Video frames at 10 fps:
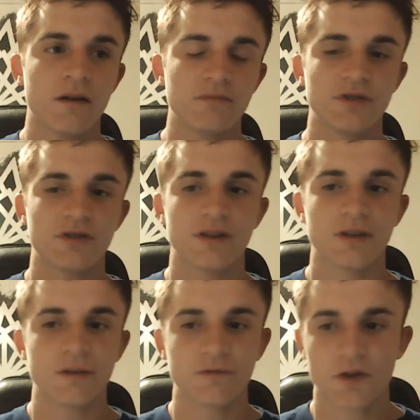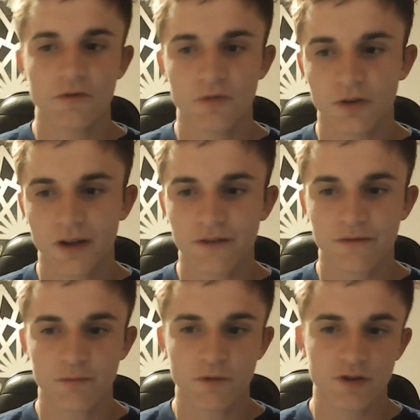just in general
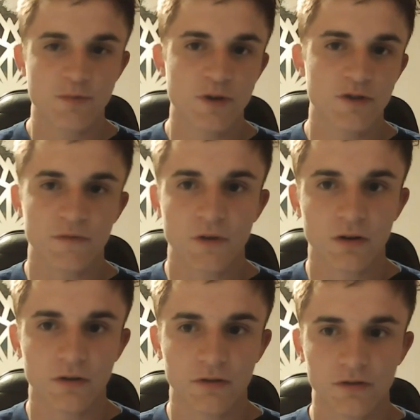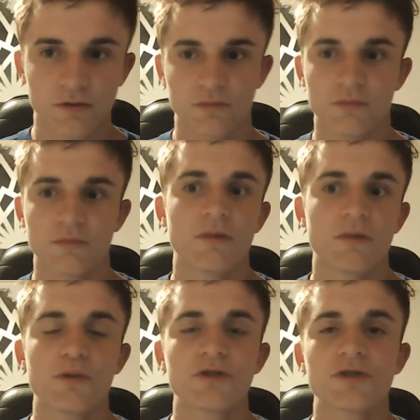life, more experience with girls.
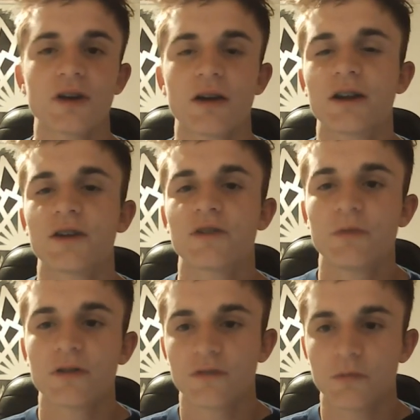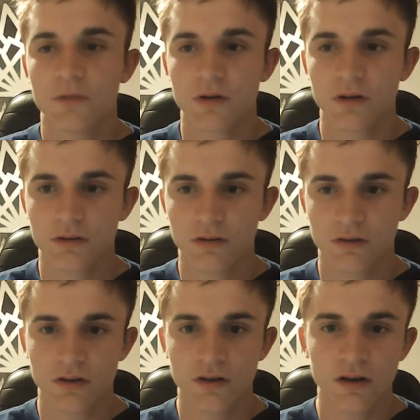I wish I could experience more
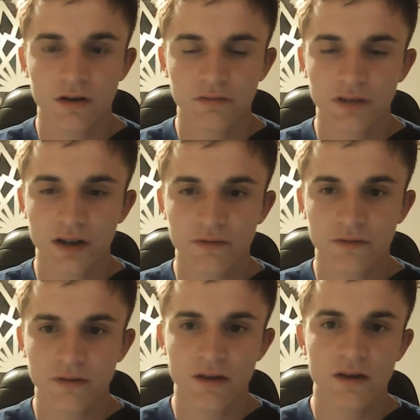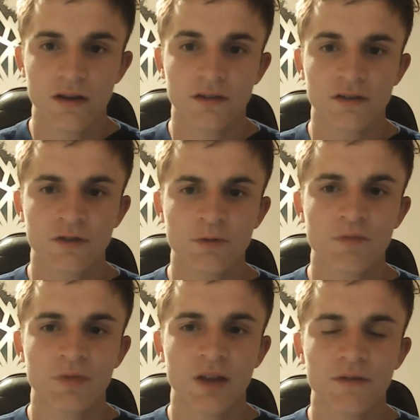of life. Because that's
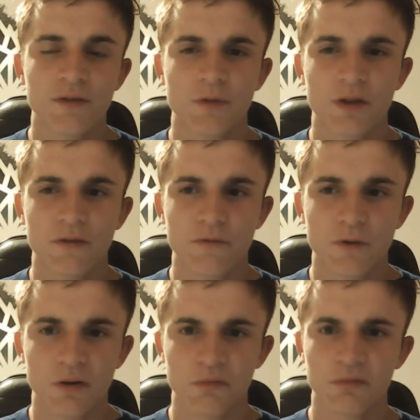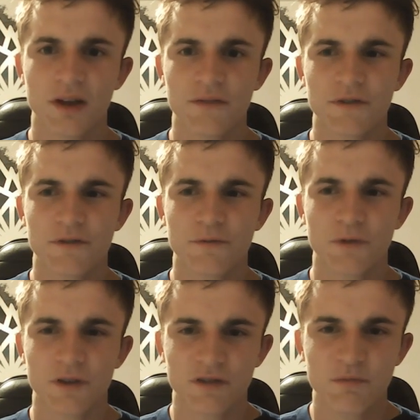what life is really for. Life is for
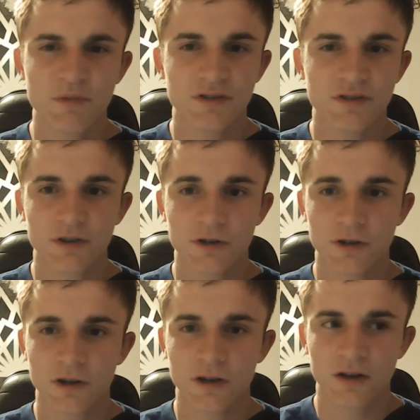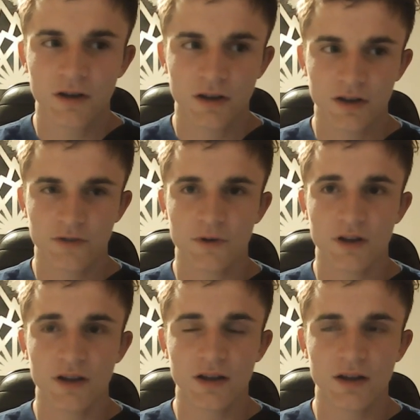the experience of it, is for
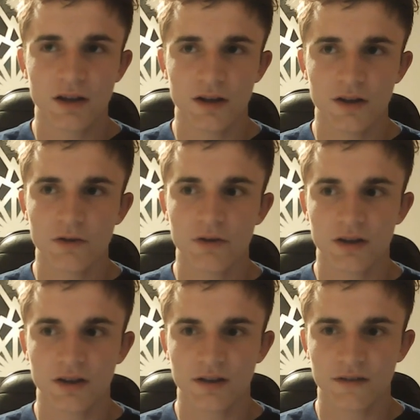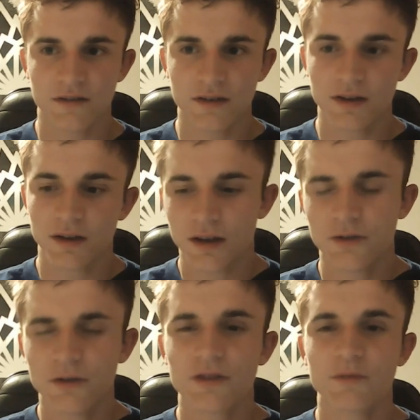getting and knowing and seeing and
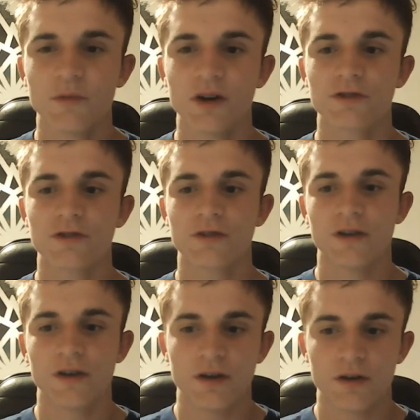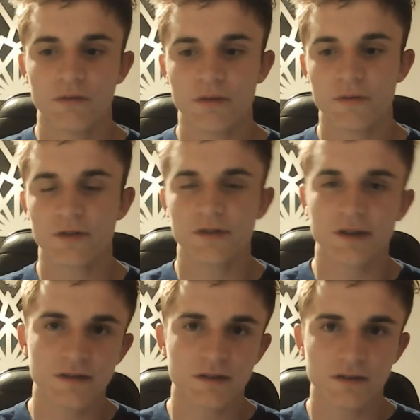doing as much with your
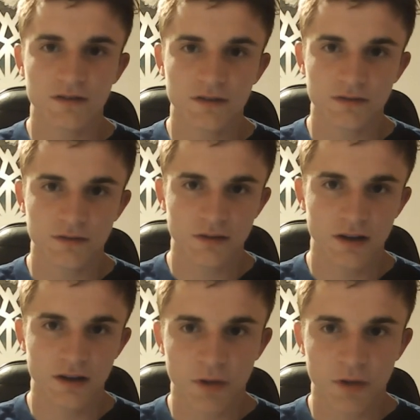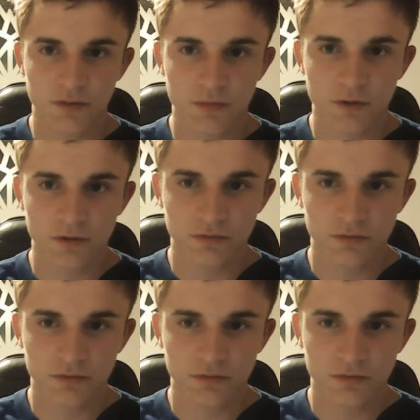senses as possible.